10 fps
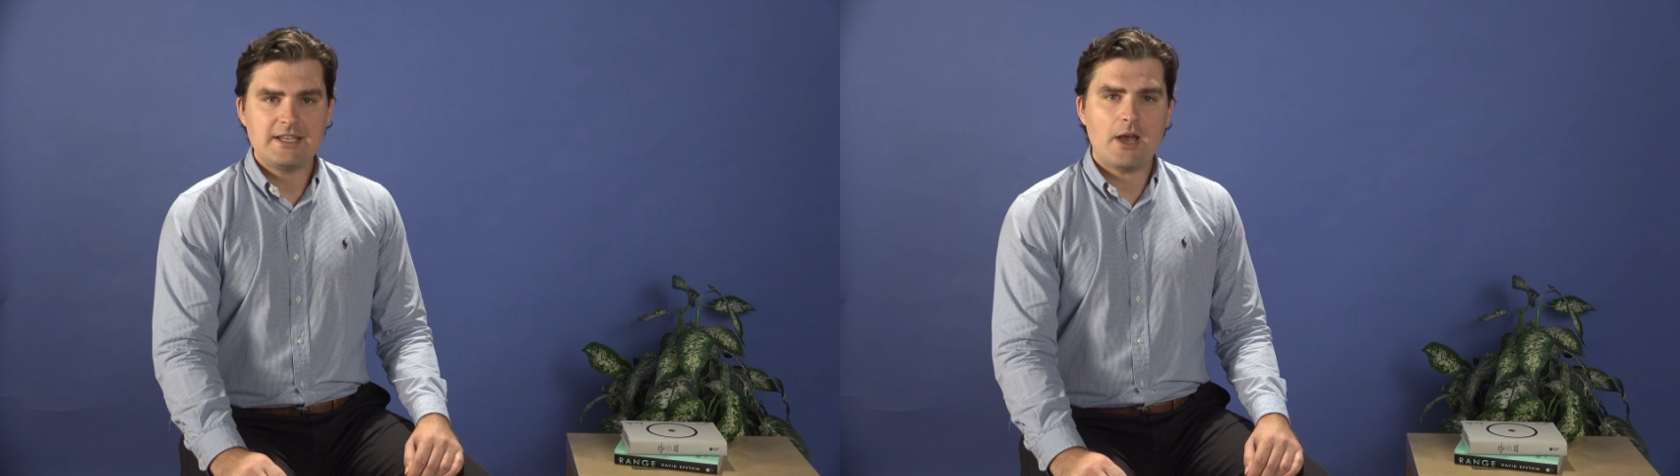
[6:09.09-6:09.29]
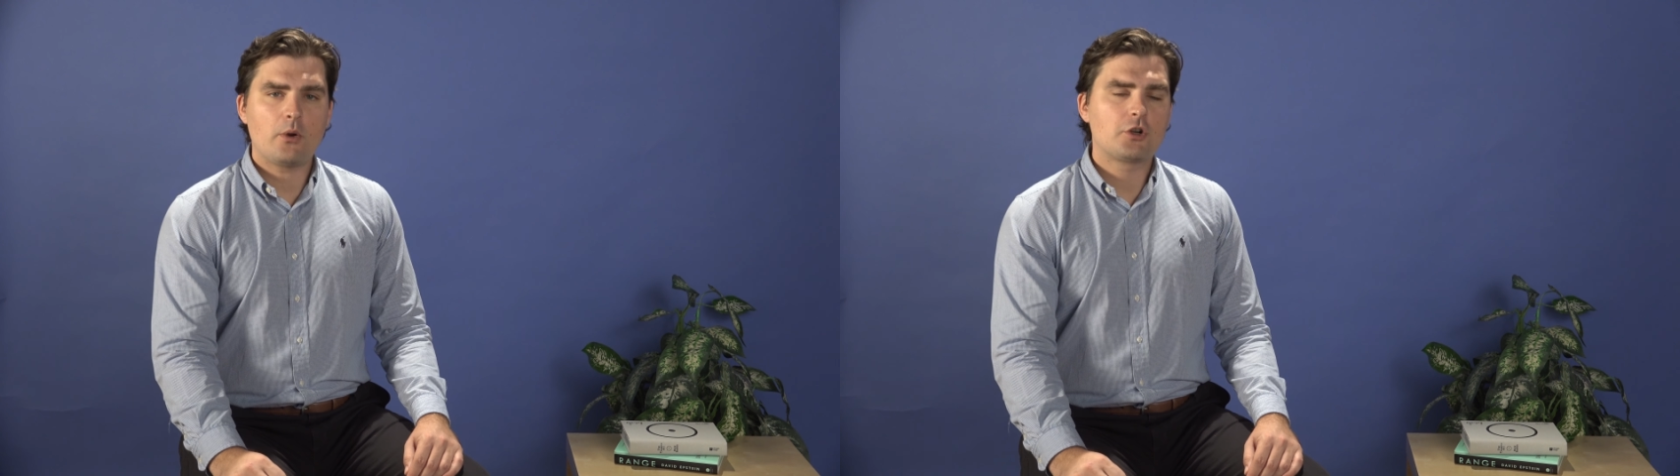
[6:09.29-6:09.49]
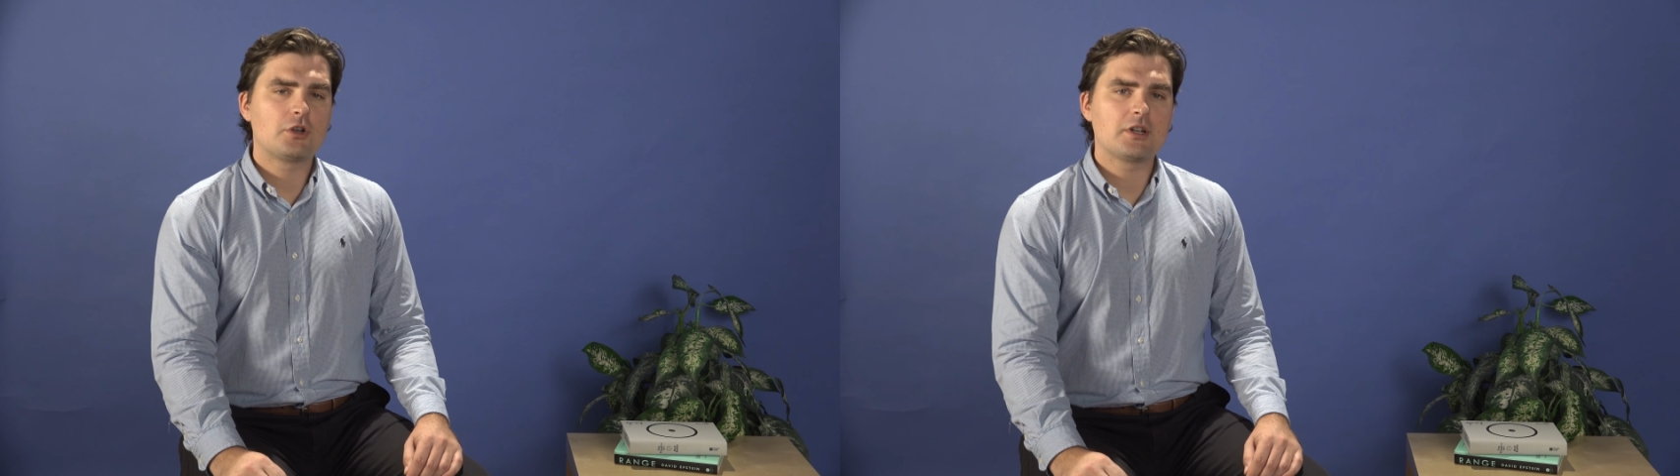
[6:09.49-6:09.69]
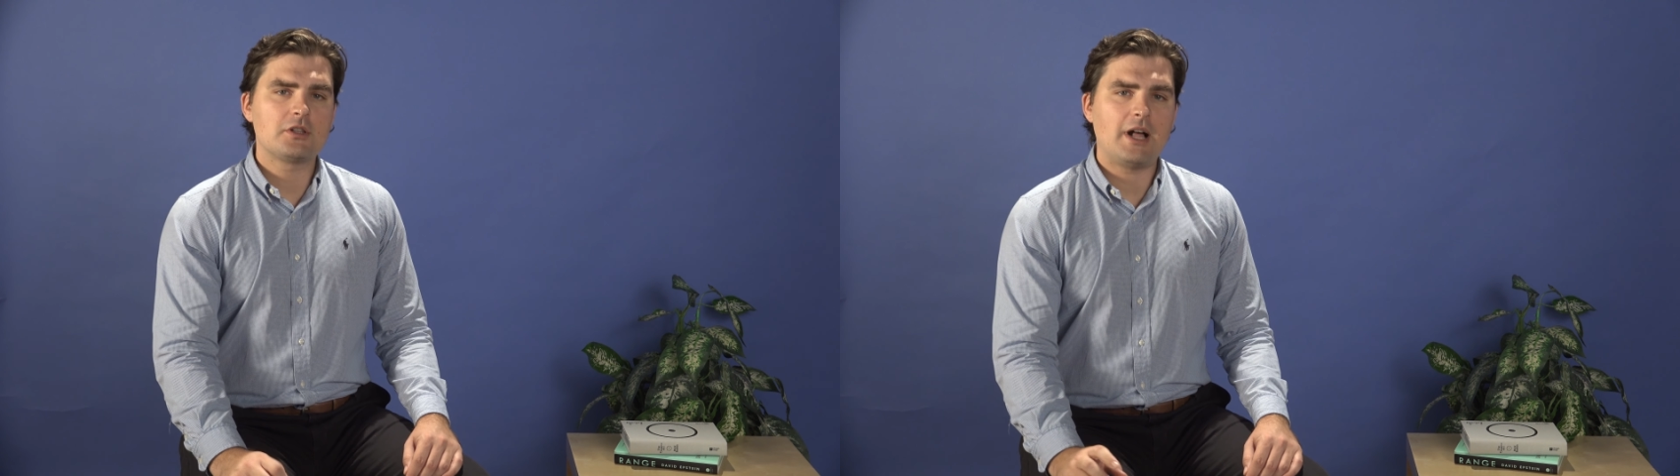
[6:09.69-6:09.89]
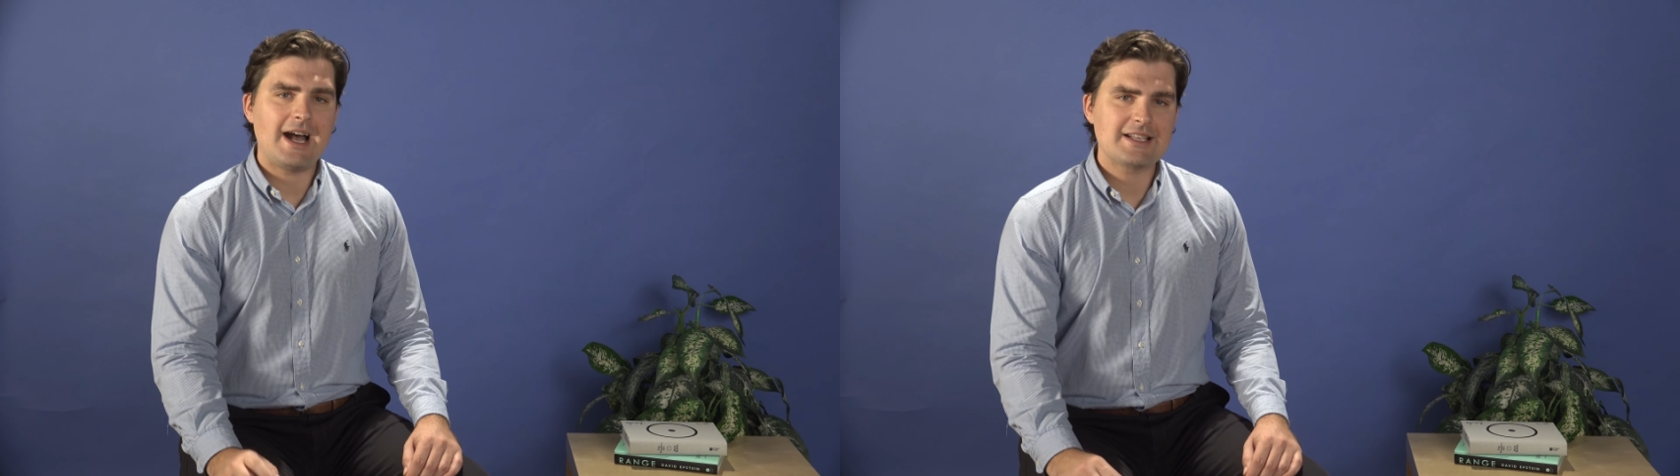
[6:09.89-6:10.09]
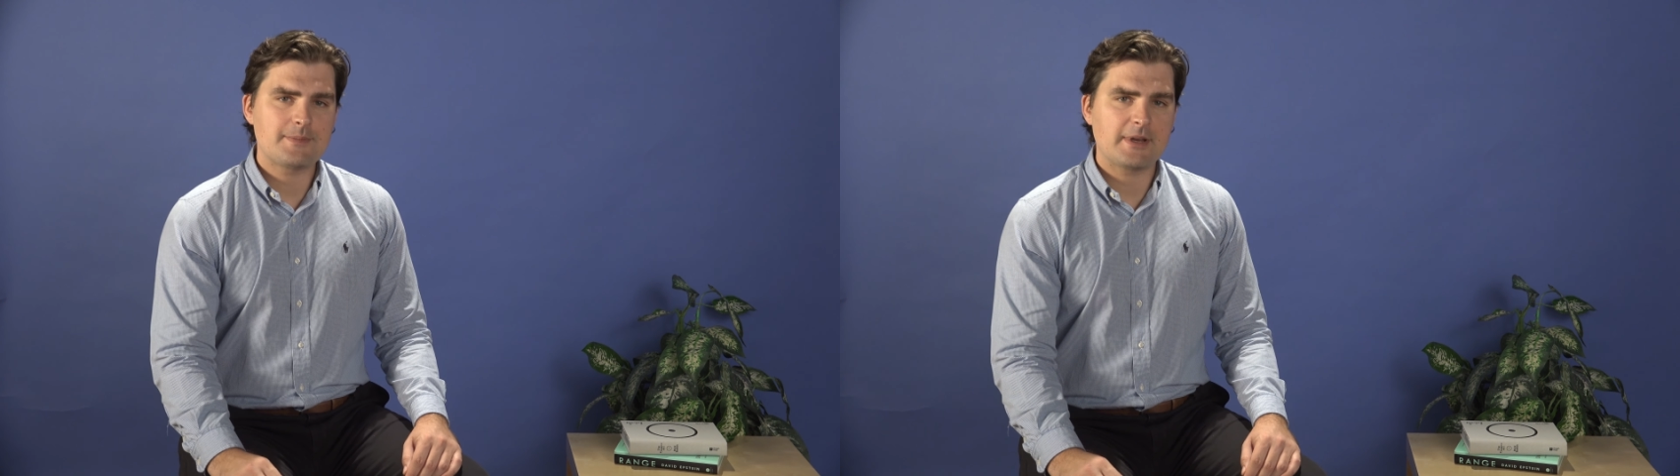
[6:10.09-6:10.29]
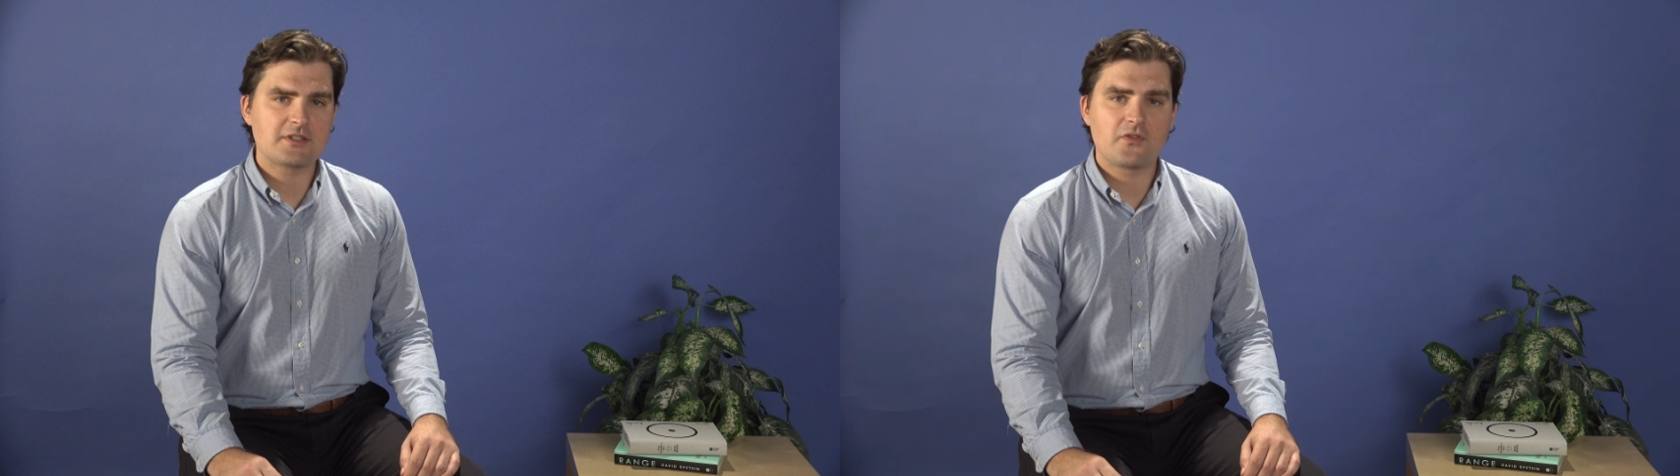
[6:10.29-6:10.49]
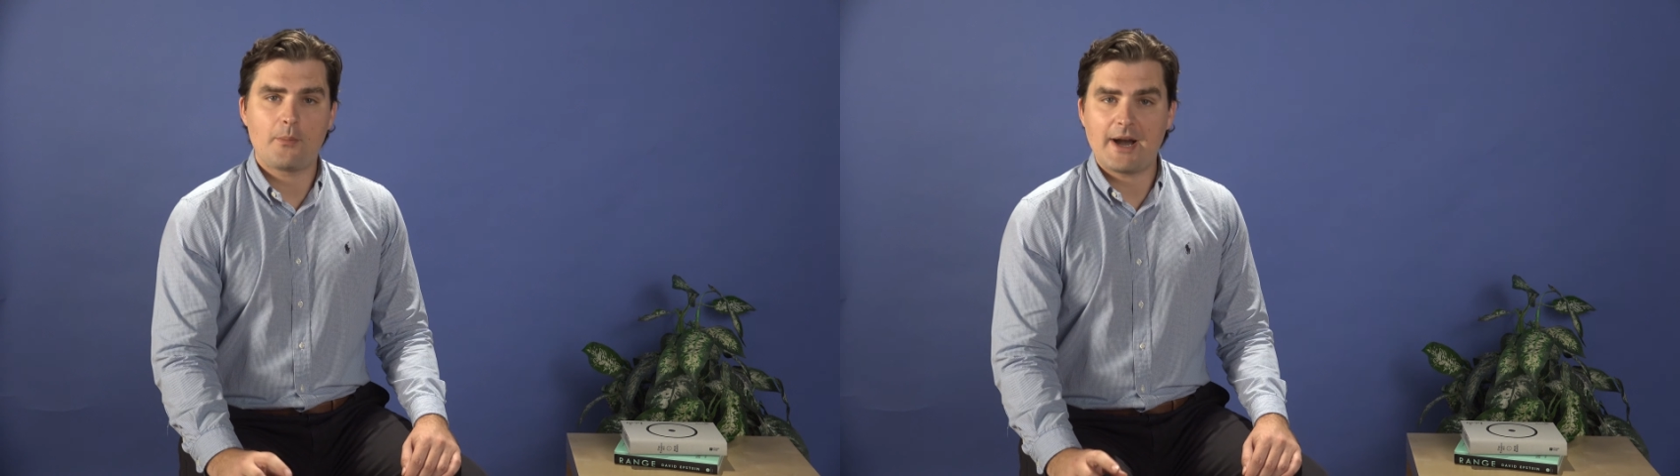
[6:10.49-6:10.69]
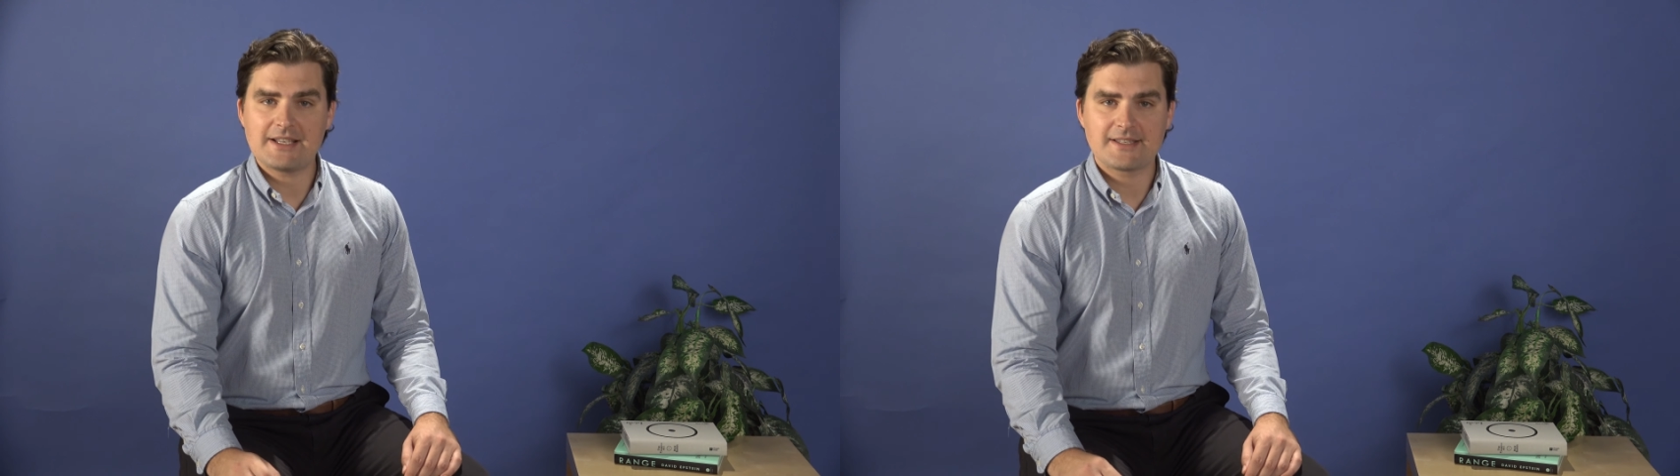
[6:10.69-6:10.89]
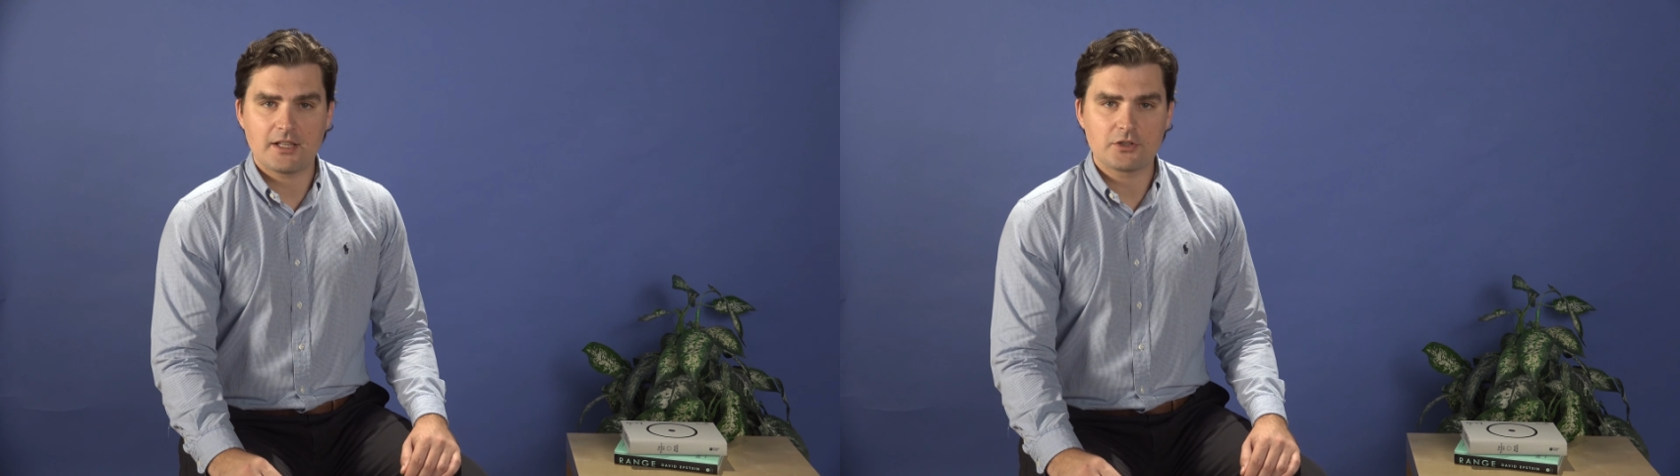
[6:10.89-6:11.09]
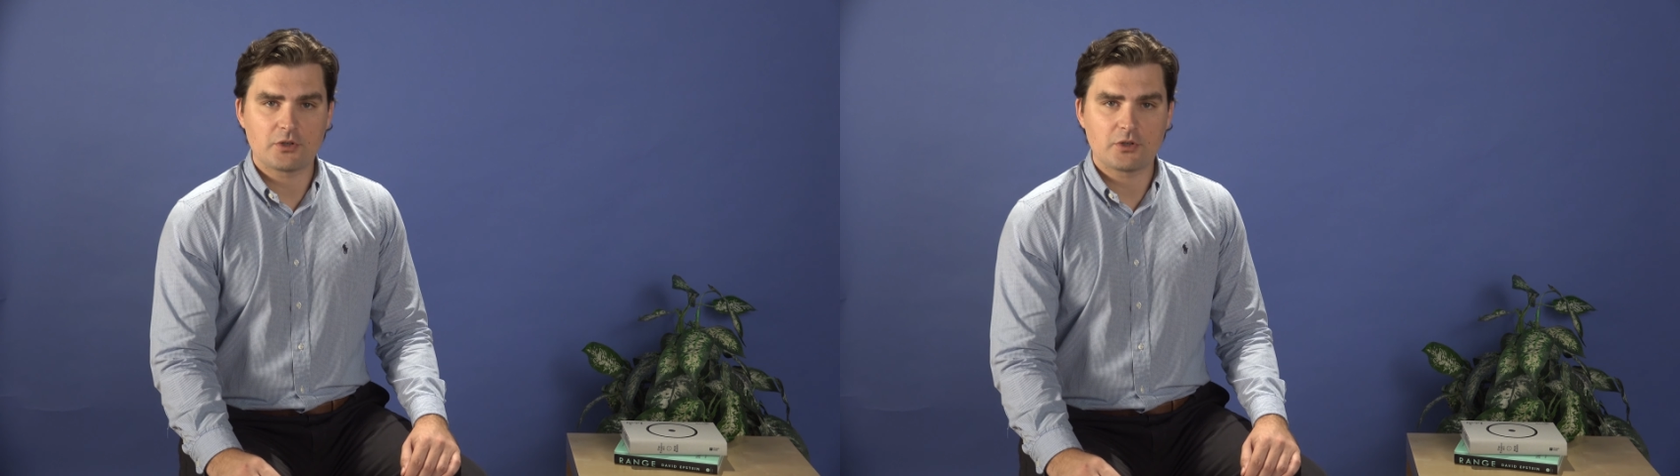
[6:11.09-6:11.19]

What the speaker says: Now, a critical aspect of the buy-sell